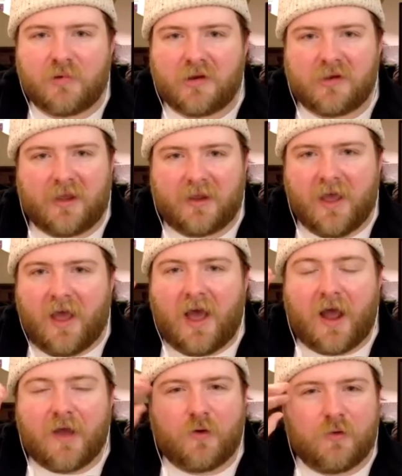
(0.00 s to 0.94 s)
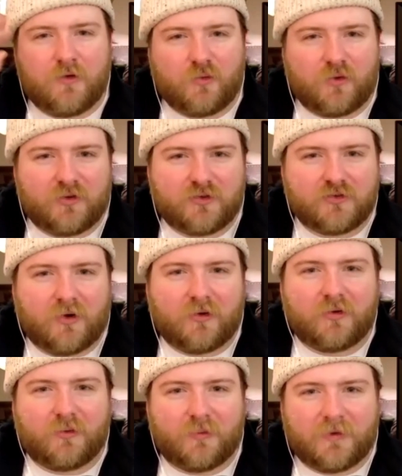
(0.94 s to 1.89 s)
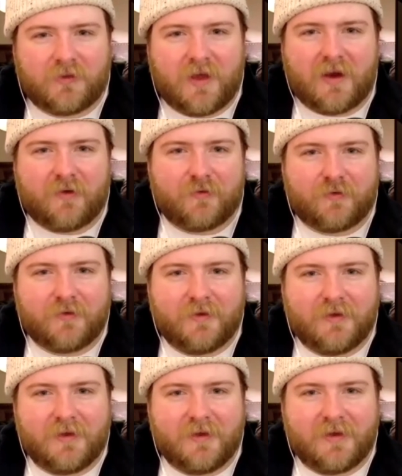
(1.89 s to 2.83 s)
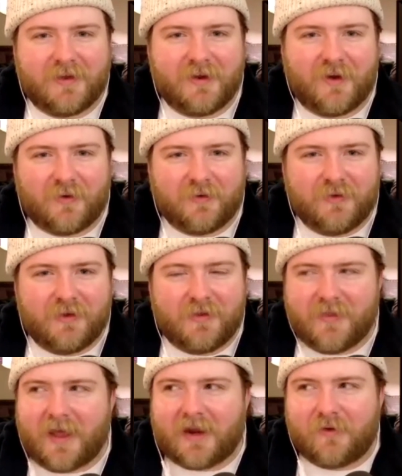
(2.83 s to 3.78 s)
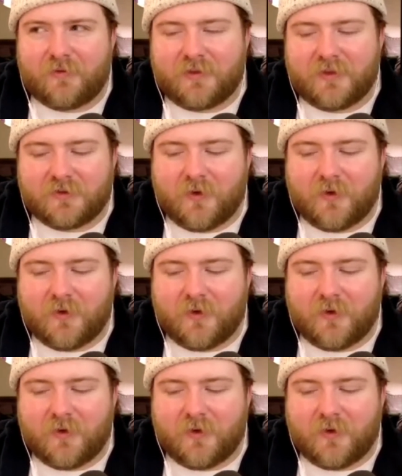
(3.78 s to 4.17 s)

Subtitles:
but like I've always really struggled with kind of, you know, that kind of a thing.